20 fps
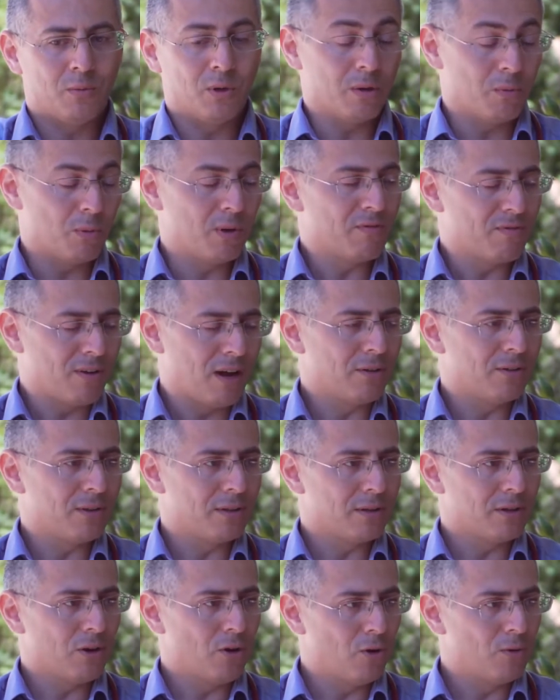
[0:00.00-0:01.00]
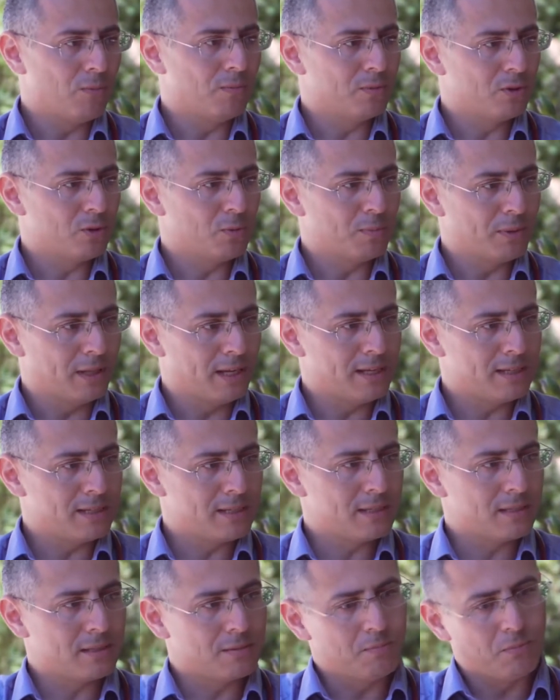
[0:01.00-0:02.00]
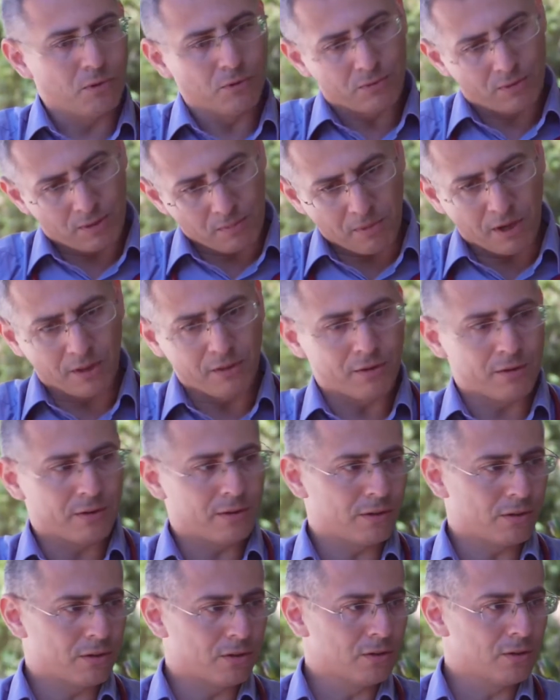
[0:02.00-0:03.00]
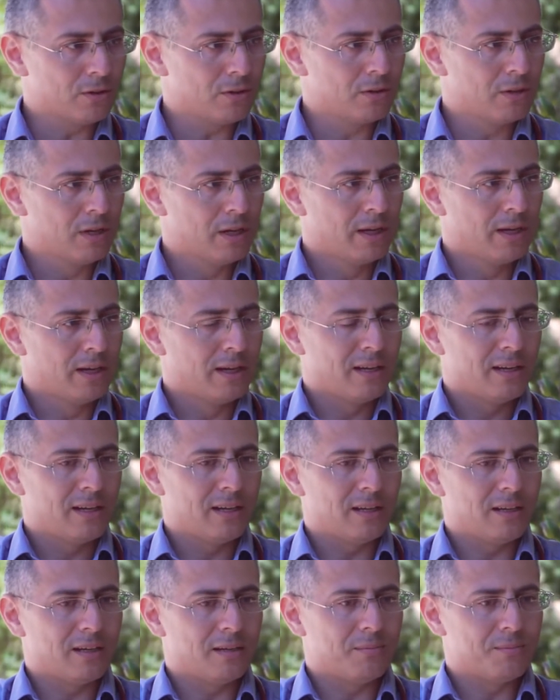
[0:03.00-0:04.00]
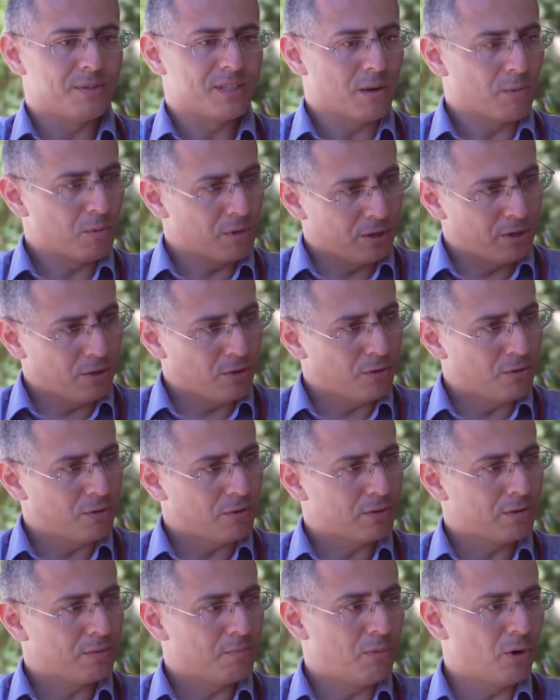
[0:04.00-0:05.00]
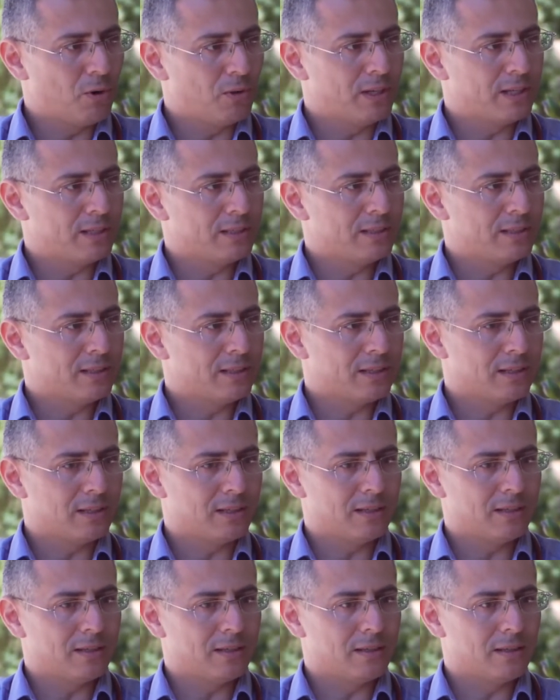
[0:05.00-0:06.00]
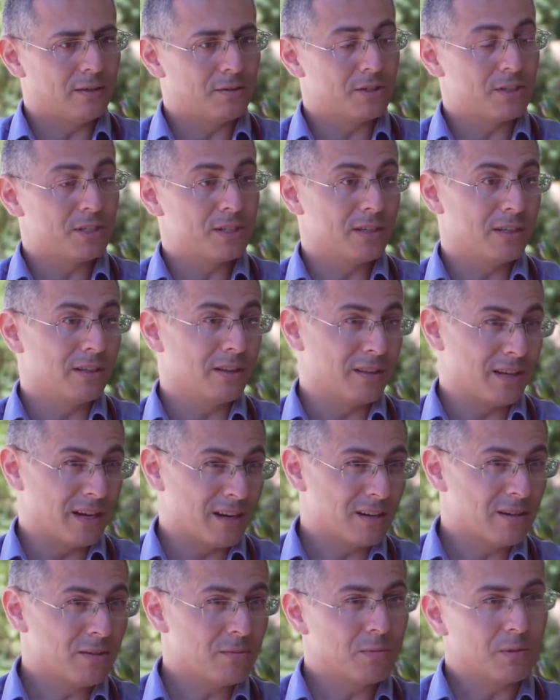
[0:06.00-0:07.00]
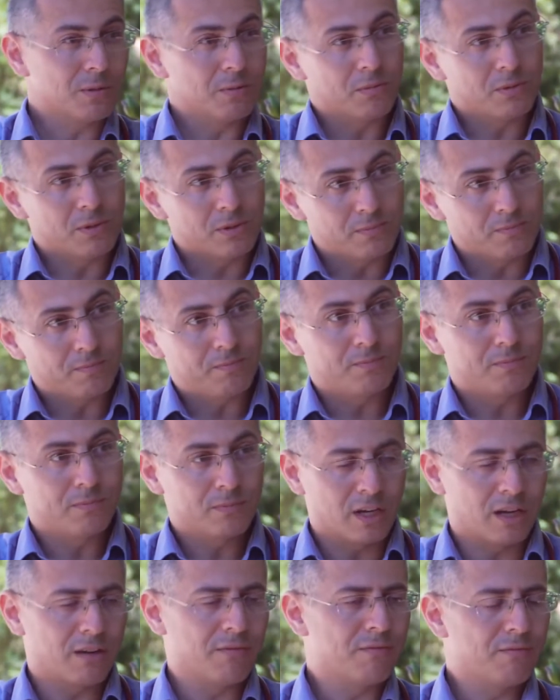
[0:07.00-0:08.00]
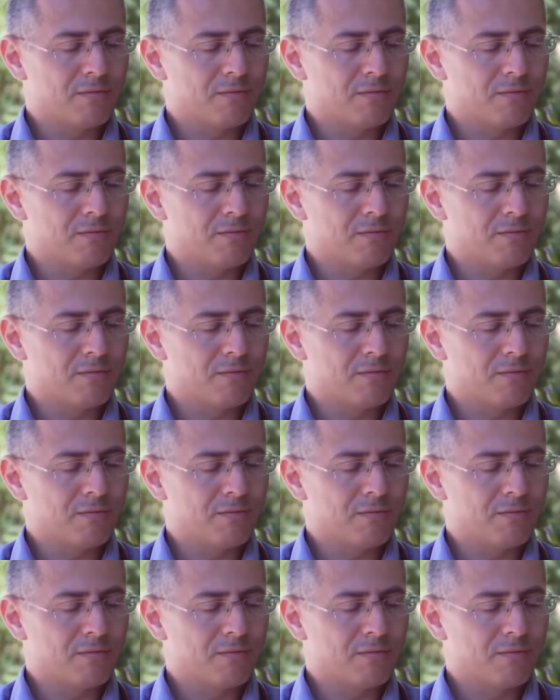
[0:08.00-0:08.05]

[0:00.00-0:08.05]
we found a home to place both the mother and the girl, somewhere in North Poland. They're still there. We were kind of